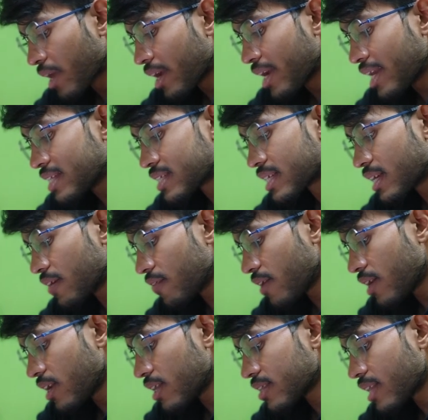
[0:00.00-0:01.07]
It is
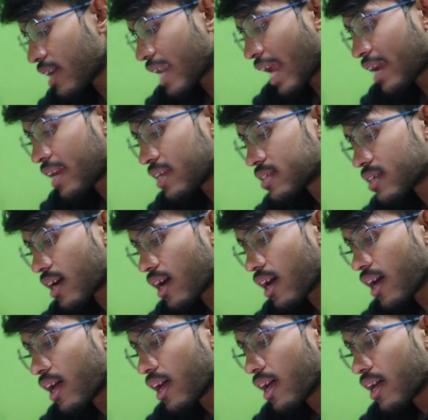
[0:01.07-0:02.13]
given that it is a
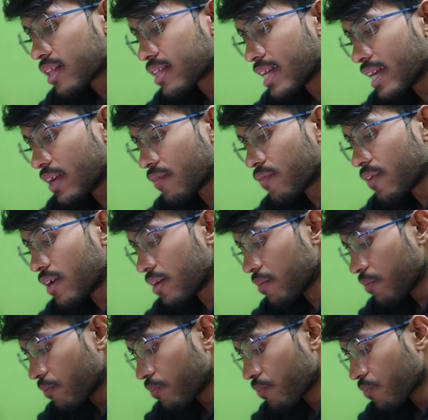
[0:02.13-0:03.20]
thin
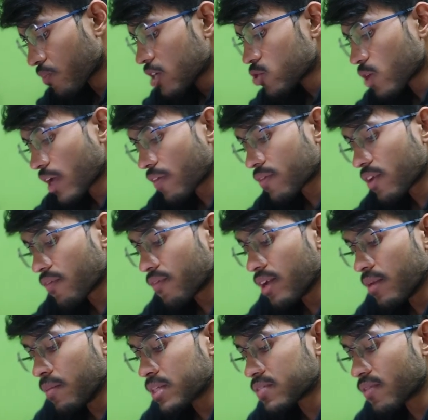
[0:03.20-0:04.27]
film. So if the
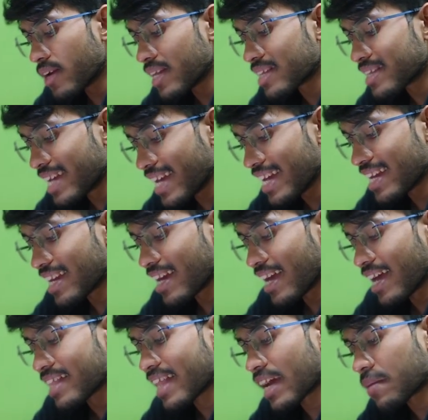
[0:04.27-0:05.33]
film is very thin,
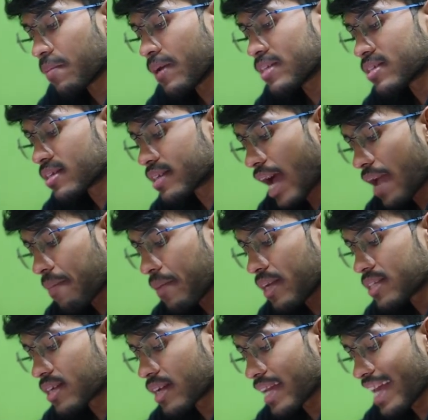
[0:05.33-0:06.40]
that means the
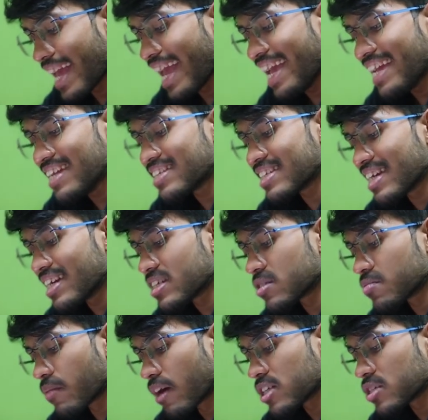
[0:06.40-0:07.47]
dimension h is
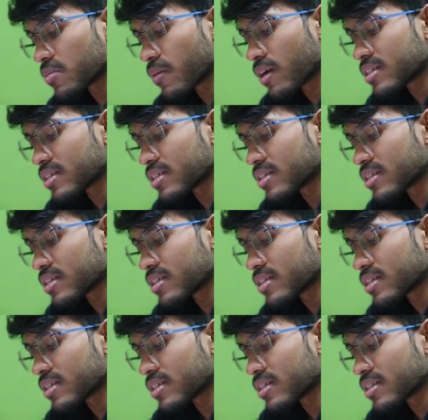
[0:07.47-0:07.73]
much